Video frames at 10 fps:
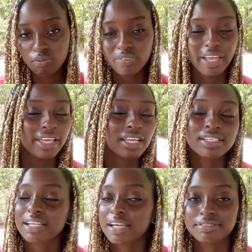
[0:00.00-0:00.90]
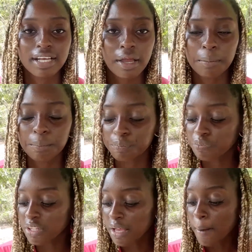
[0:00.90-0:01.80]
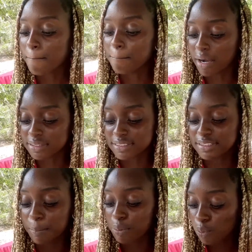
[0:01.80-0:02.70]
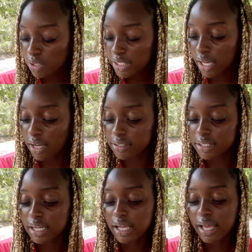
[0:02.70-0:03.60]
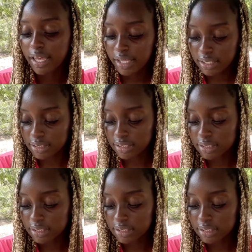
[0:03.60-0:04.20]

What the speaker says: in his lifetime. But Napoleon Hill,